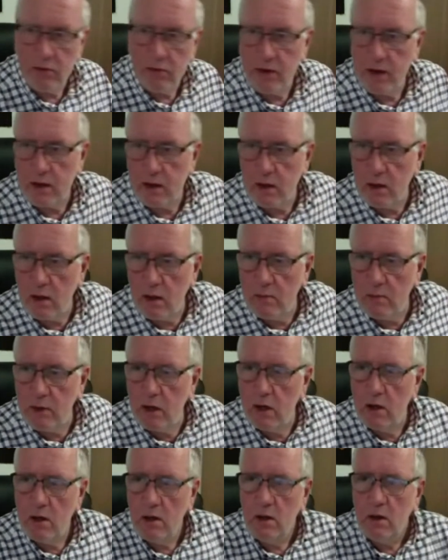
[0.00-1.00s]
think. I'm
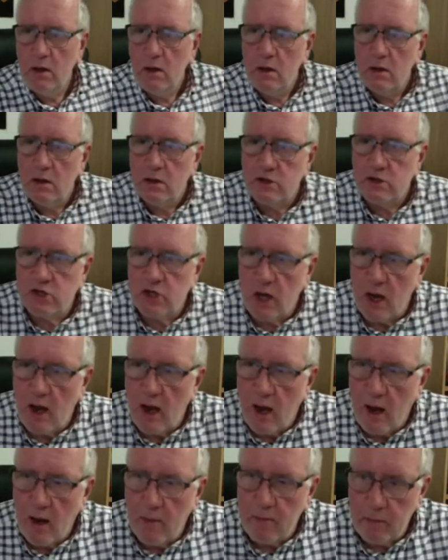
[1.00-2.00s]
going to shut
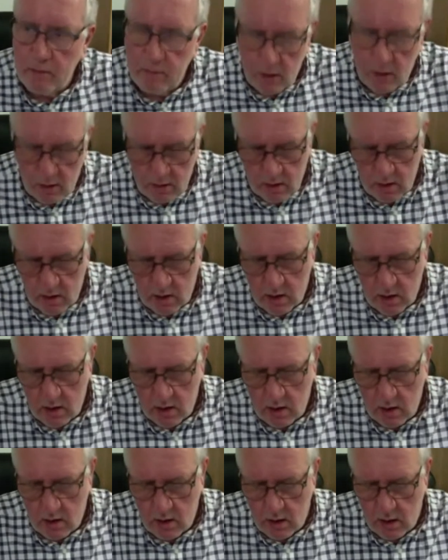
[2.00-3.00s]
up
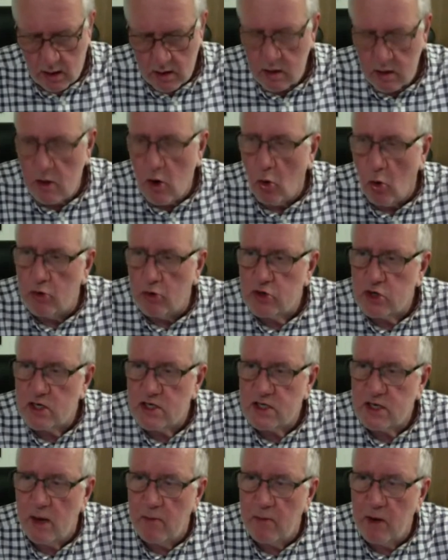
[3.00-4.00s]
and not
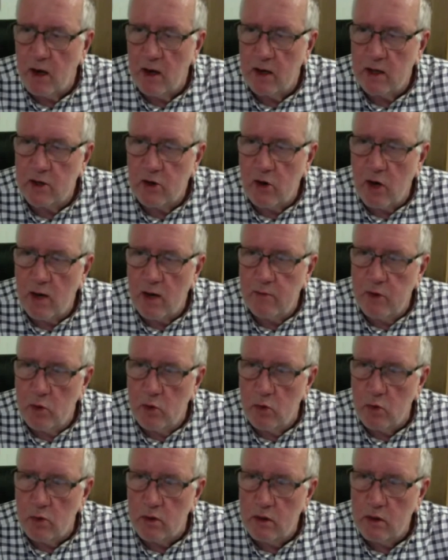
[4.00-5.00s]
dress up like Graham
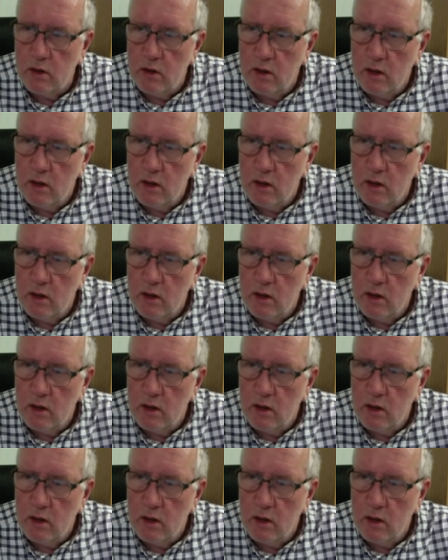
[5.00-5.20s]
Norton.